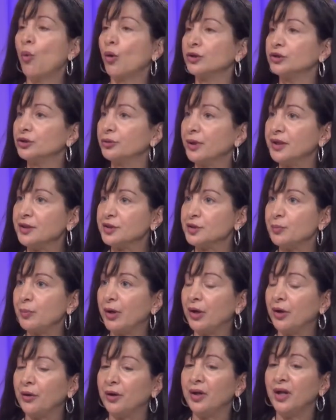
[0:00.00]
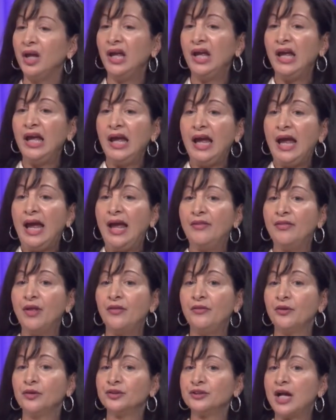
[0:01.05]
more yeah. transparent. And
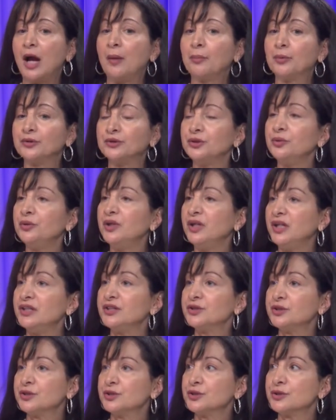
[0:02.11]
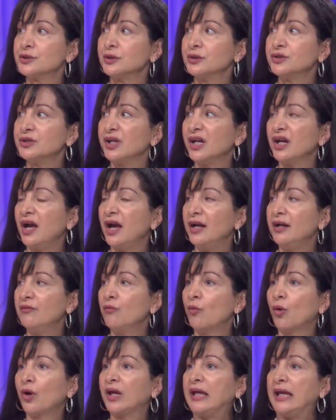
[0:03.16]
then there's opportunities to, to kind
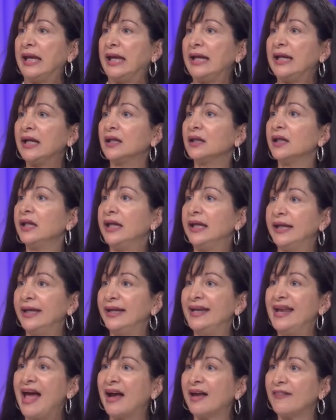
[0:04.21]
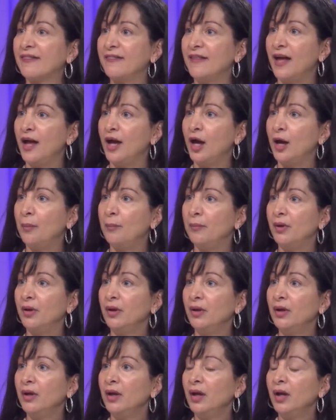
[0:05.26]
of organically connect them.
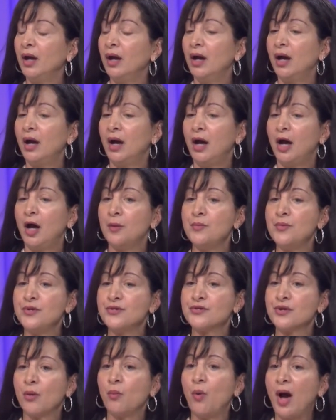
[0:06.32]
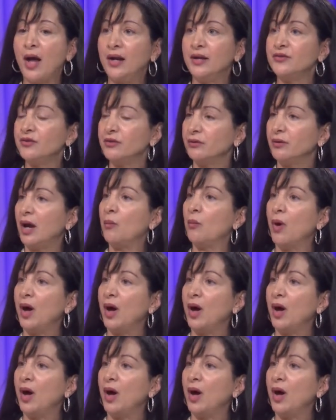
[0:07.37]
Yeah um, so I wanted to I